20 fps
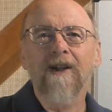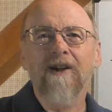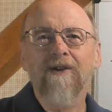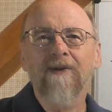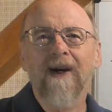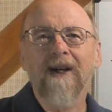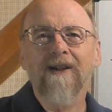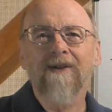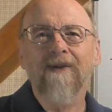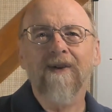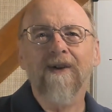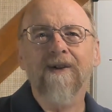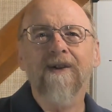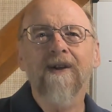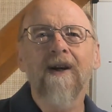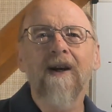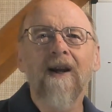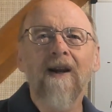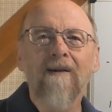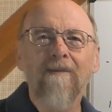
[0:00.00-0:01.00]
transfers,
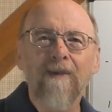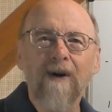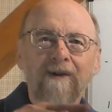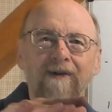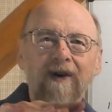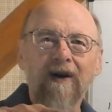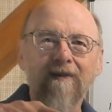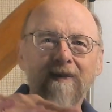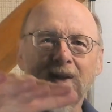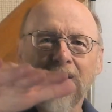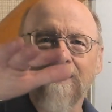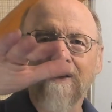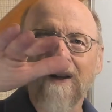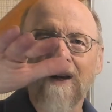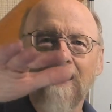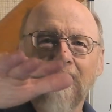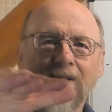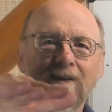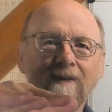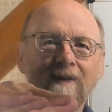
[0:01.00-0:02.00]
but from these
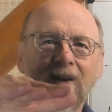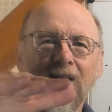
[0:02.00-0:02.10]
kind of